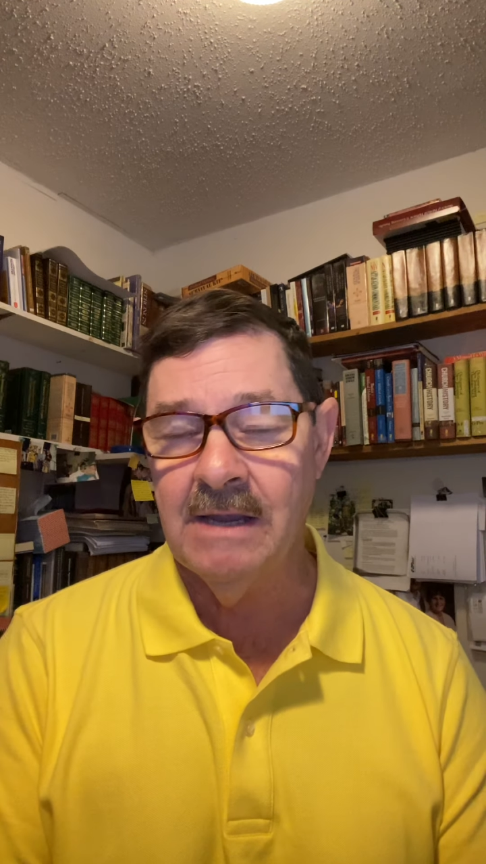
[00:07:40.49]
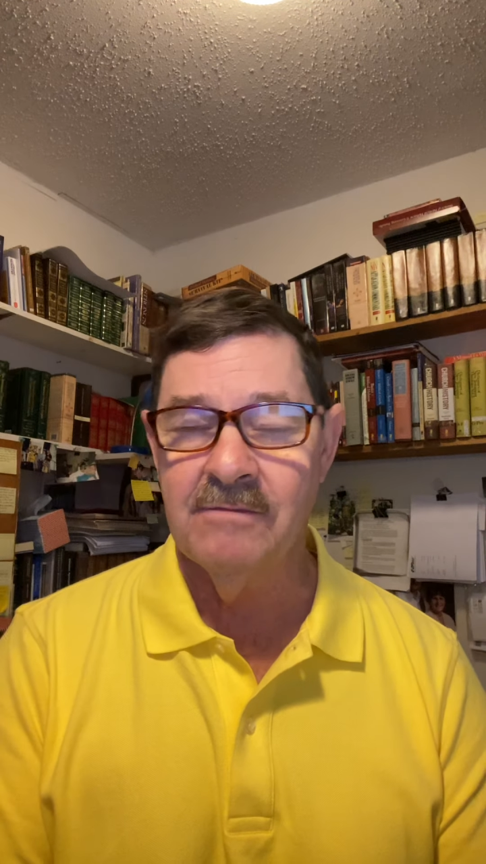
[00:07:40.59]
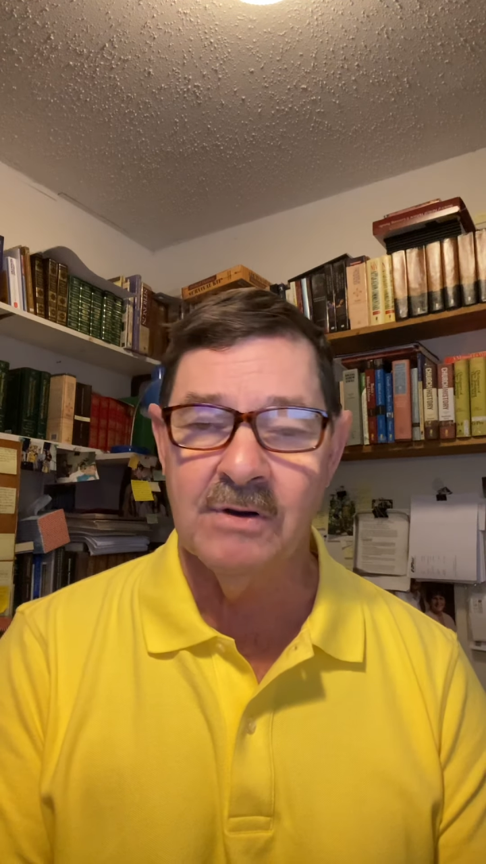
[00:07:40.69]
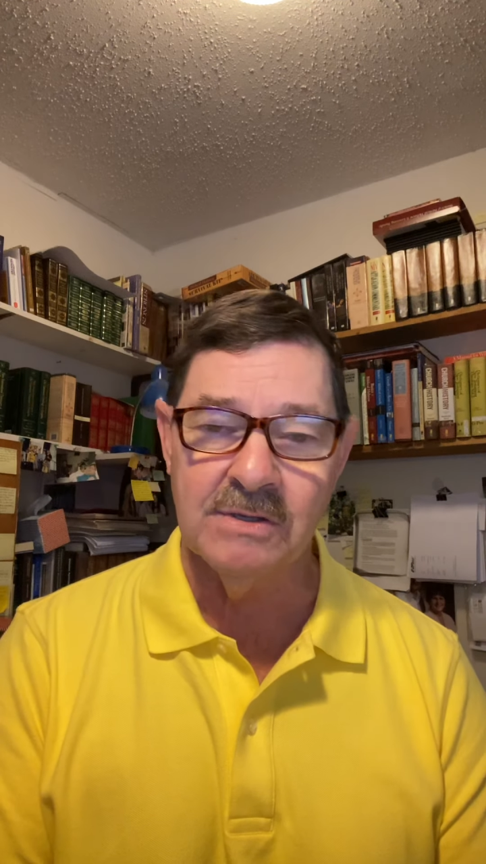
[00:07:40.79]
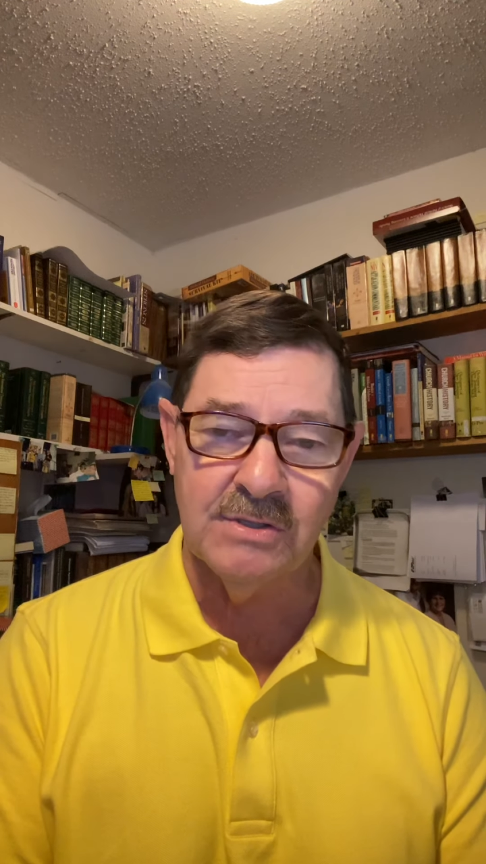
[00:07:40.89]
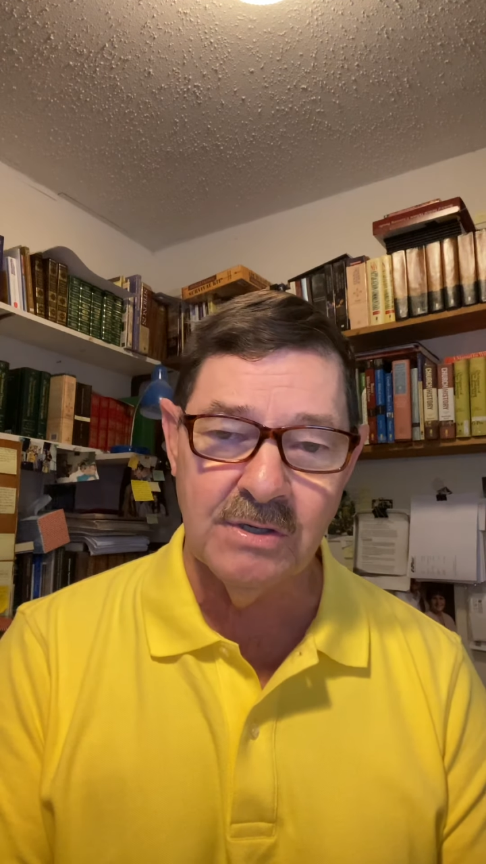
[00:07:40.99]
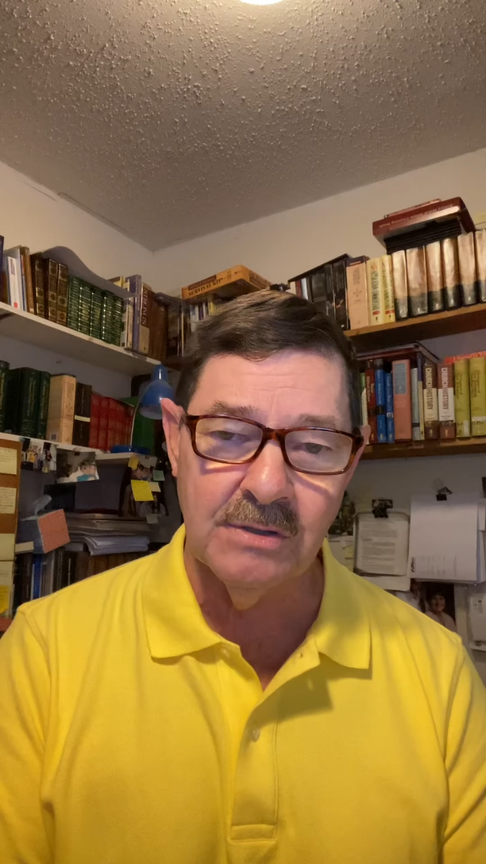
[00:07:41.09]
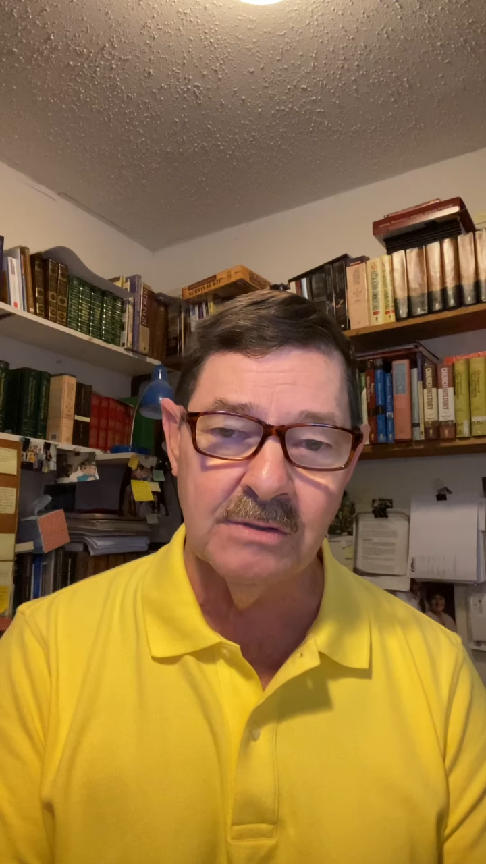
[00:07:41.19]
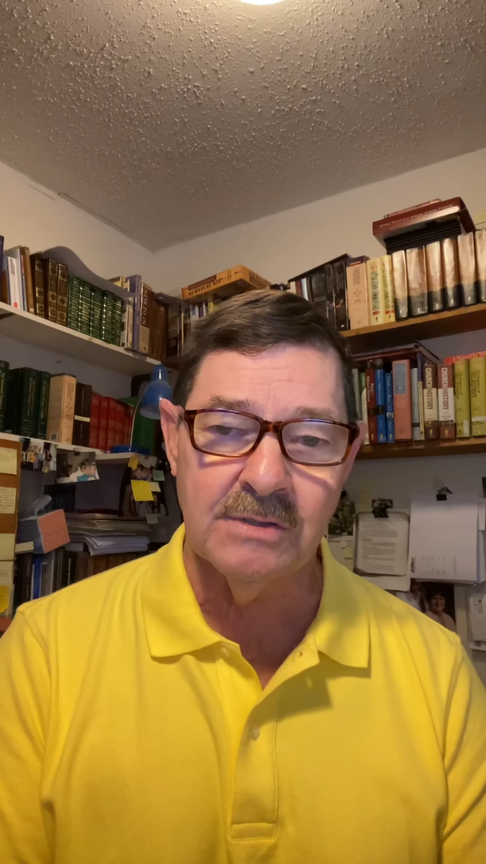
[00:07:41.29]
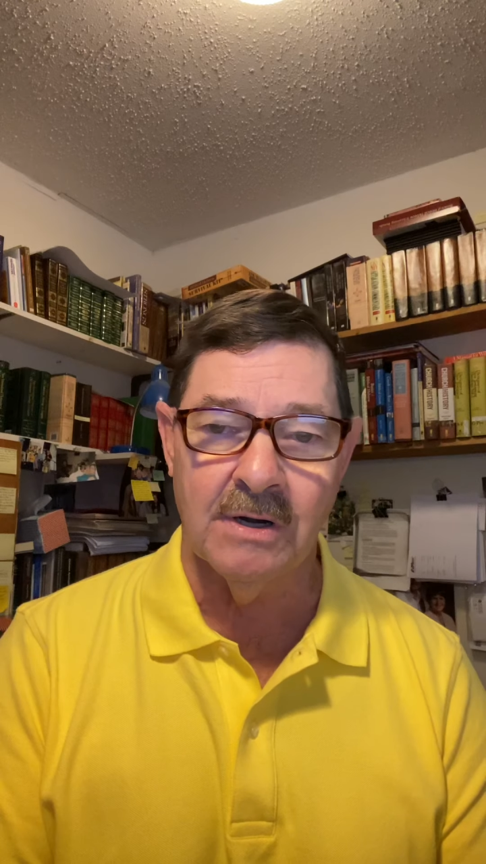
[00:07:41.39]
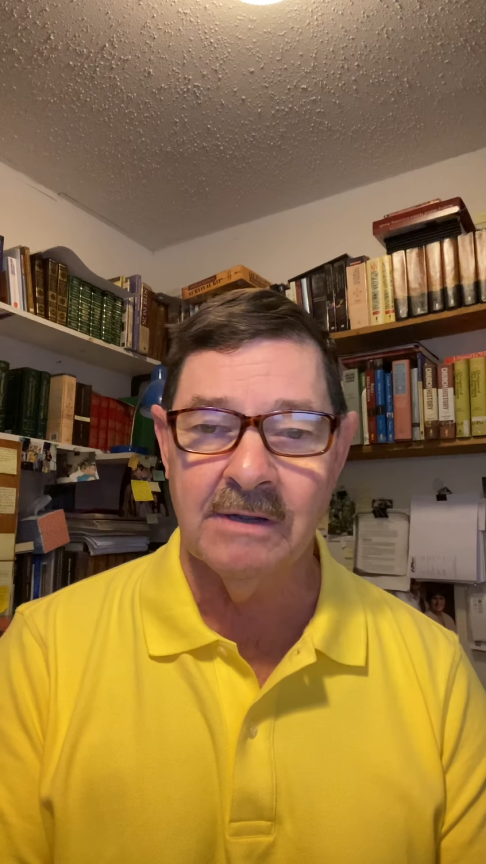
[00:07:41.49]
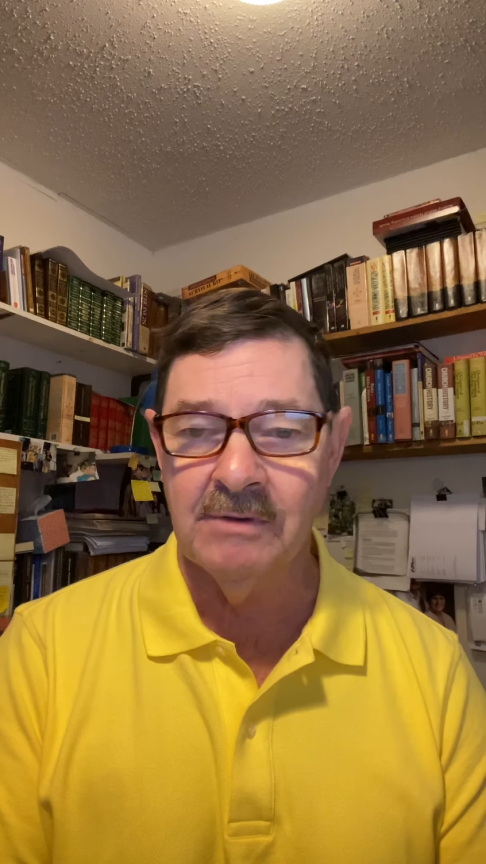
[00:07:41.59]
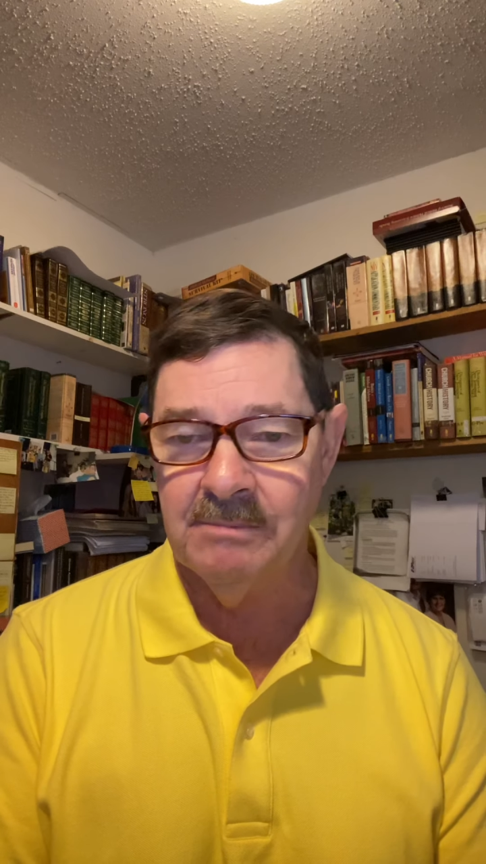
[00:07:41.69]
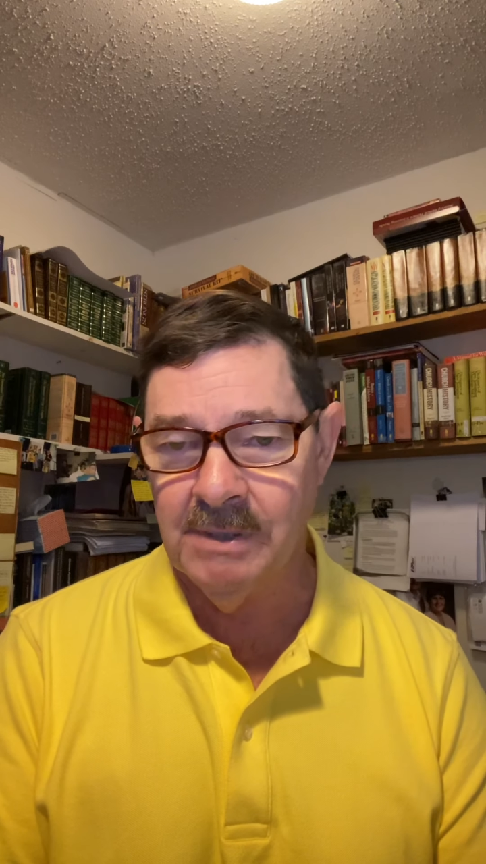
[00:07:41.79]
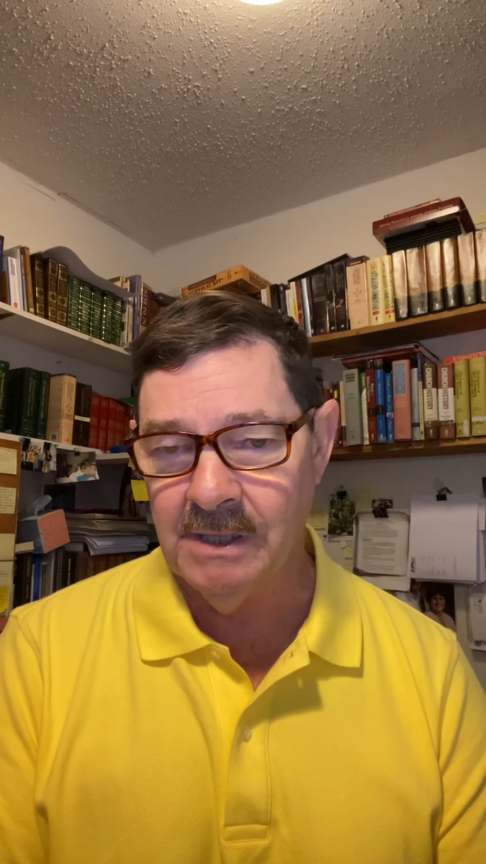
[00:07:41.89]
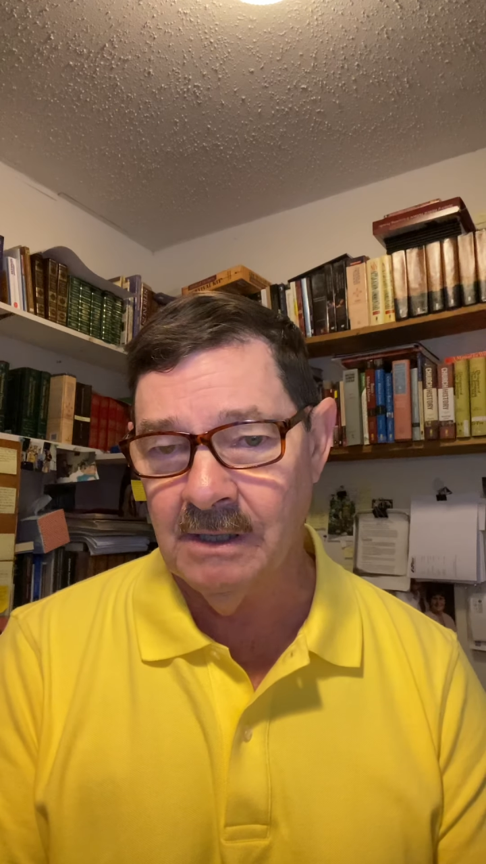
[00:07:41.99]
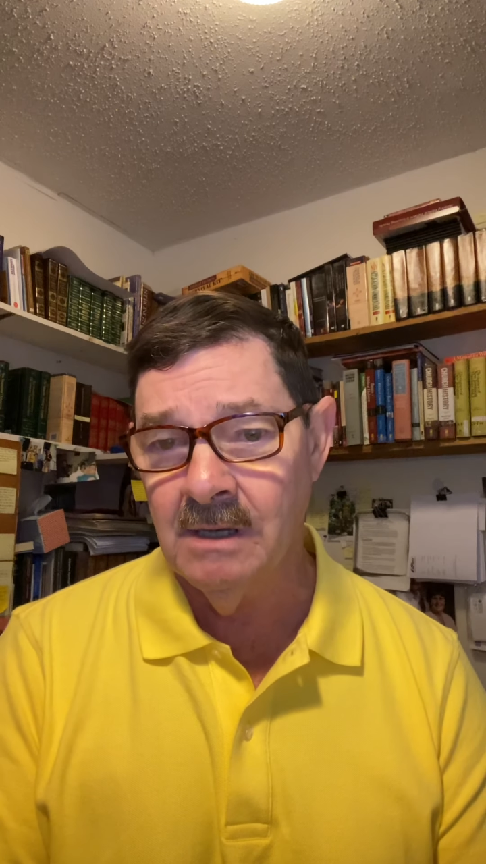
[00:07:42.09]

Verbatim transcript: verse 2 starting with B,